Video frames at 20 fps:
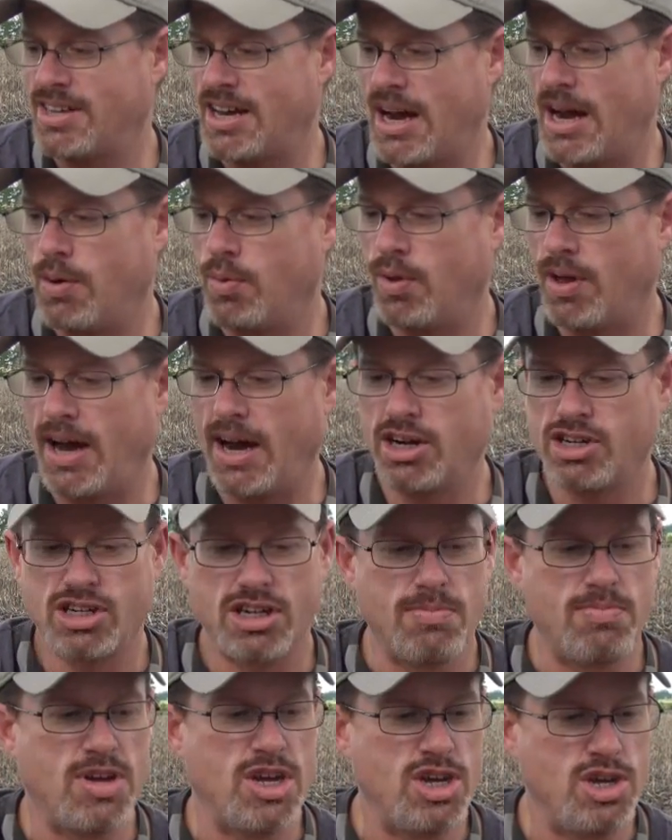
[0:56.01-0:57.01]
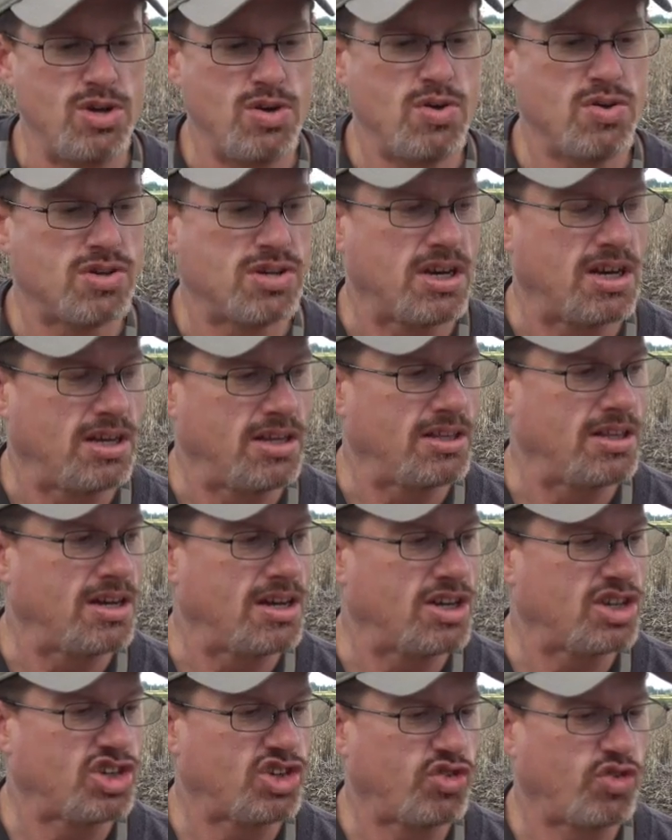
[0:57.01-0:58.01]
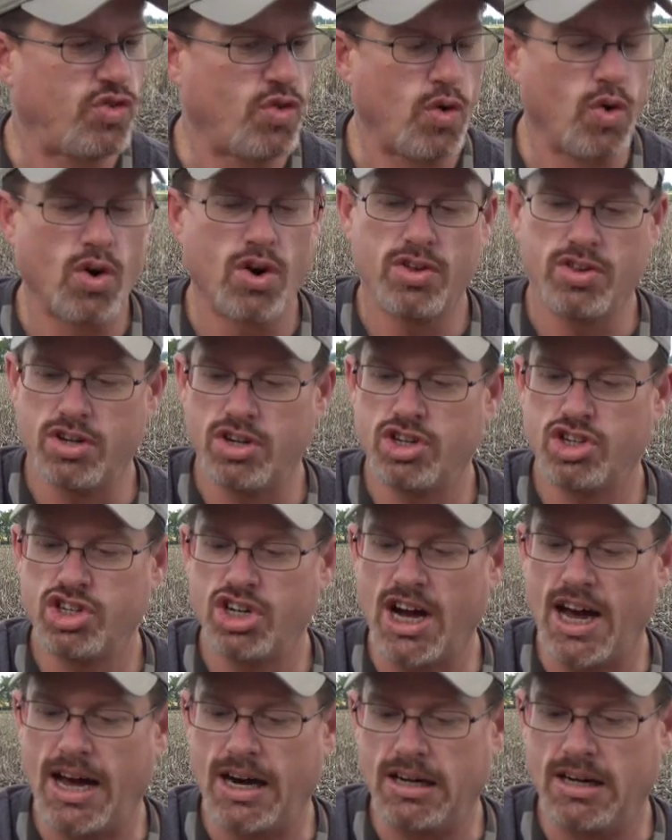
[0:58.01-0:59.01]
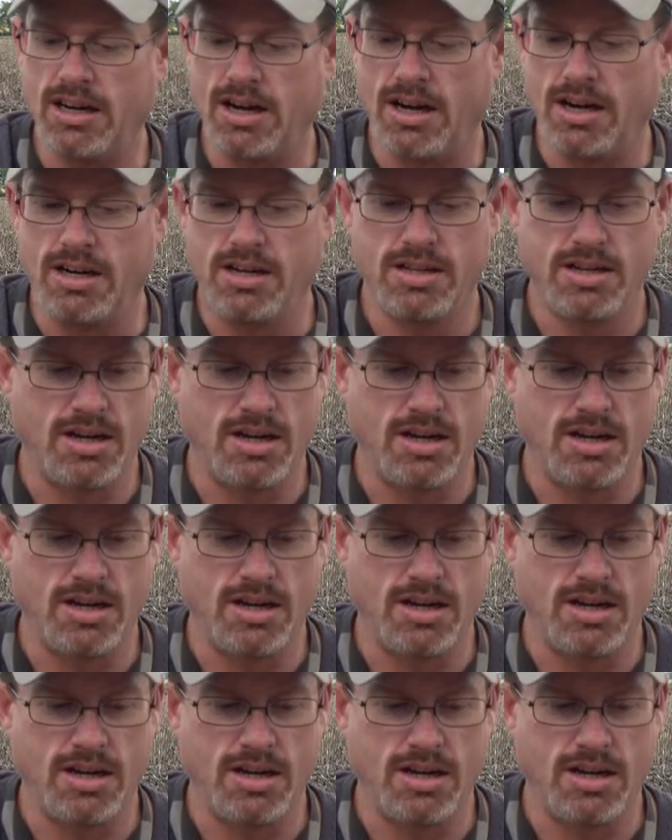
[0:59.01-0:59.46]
and I will actually be using this for this shotgun.